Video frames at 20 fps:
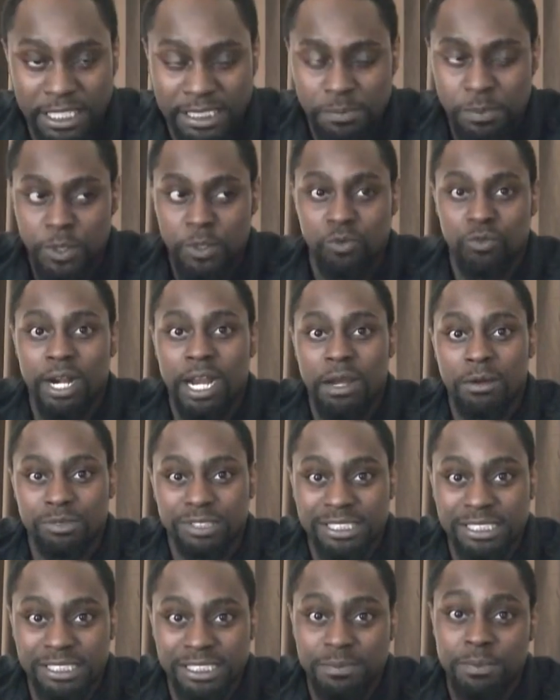He's been around
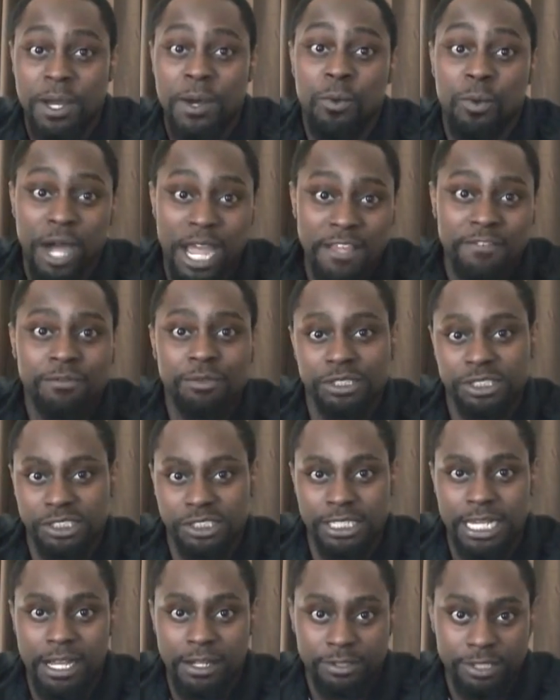since my wife was a
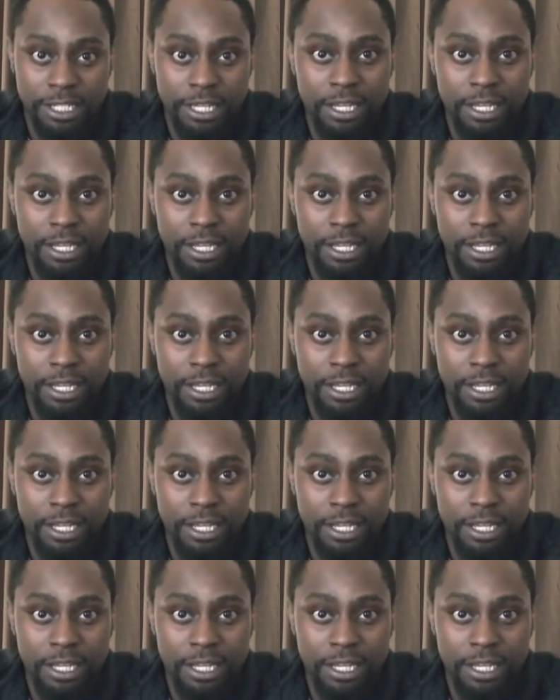child.